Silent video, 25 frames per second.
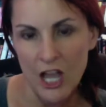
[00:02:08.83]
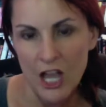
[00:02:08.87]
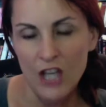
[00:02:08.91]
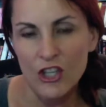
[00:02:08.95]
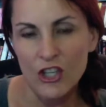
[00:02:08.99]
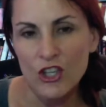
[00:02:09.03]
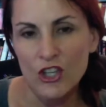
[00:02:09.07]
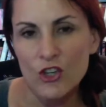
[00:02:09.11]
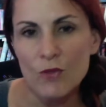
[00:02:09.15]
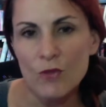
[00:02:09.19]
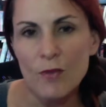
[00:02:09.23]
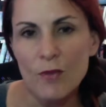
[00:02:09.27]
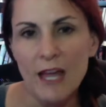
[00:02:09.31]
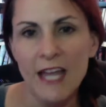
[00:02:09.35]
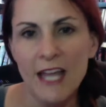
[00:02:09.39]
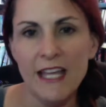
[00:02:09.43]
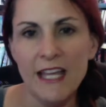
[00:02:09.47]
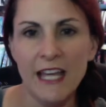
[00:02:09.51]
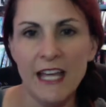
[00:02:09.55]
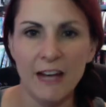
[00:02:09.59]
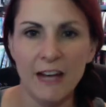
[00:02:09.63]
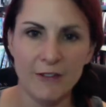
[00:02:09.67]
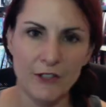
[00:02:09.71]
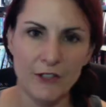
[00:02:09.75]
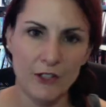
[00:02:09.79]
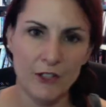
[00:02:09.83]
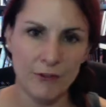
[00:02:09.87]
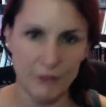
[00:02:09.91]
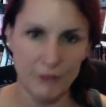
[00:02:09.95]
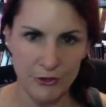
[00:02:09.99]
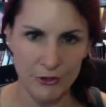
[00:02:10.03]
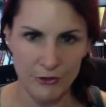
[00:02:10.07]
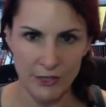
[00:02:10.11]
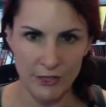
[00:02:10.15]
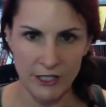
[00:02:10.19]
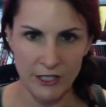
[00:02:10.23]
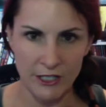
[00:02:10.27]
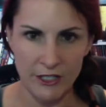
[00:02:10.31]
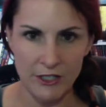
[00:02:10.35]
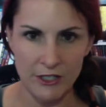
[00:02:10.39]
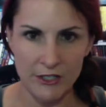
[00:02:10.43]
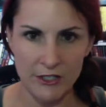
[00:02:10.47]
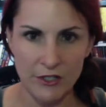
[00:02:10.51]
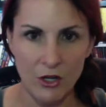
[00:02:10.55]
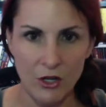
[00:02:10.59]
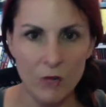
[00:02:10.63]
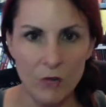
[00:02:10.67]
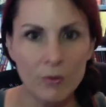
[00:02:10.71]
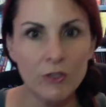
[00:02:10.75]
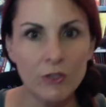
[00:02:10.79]
you may, after a few years,
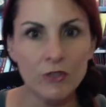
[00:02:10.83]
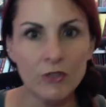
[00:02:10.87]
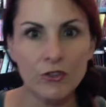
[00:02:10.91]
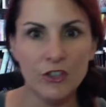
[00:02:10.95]
almost